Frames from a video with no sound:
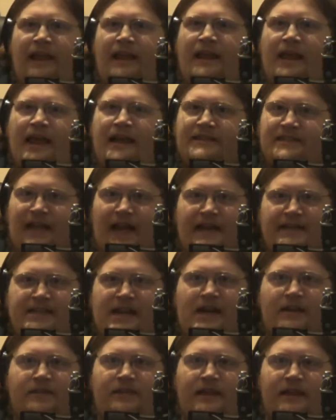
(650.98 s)
then, so guys,
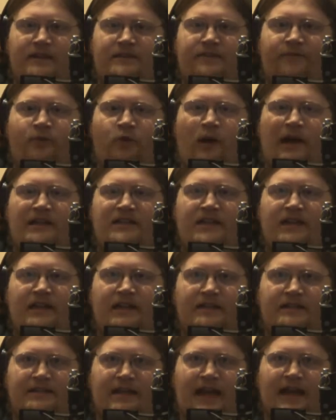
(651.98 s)
all right, thanks for
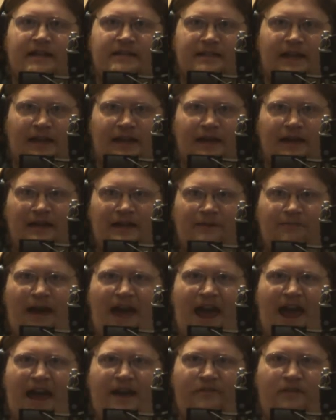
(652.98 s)
watching, and see you it's like
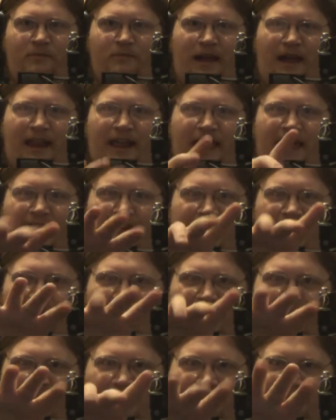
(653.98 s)
Goodbye,
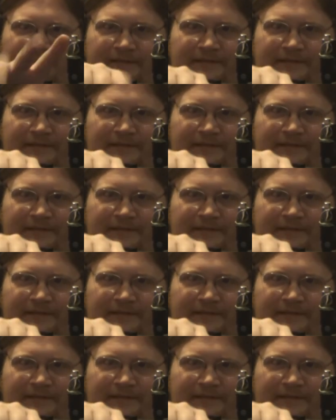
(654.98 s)
everybody!